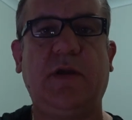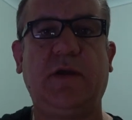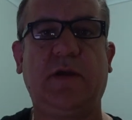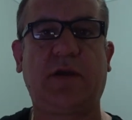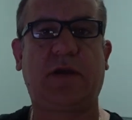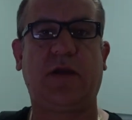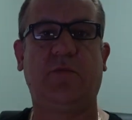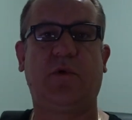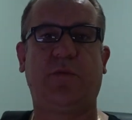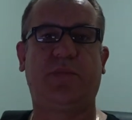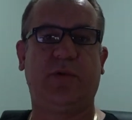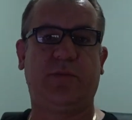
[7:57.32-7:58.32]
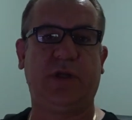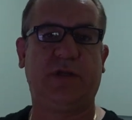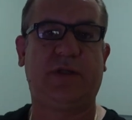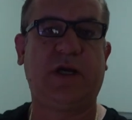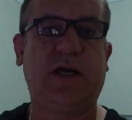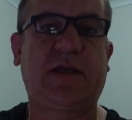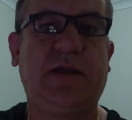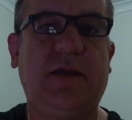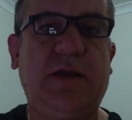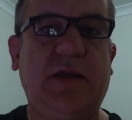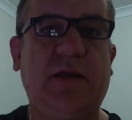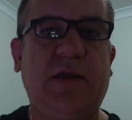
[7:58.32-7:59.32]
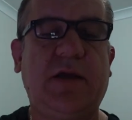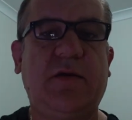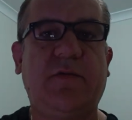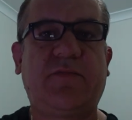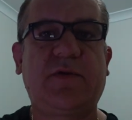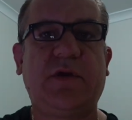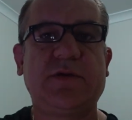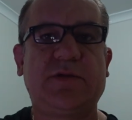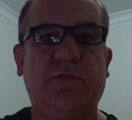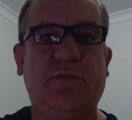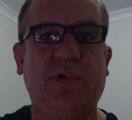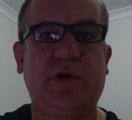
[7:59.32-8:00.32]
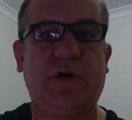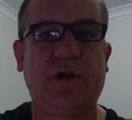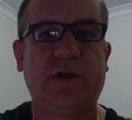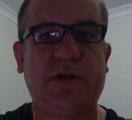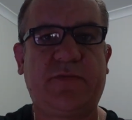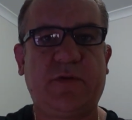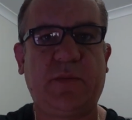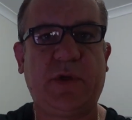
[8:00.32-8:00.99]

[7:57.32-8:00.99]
okay, might be a bit dark in here now. I've closed the blind from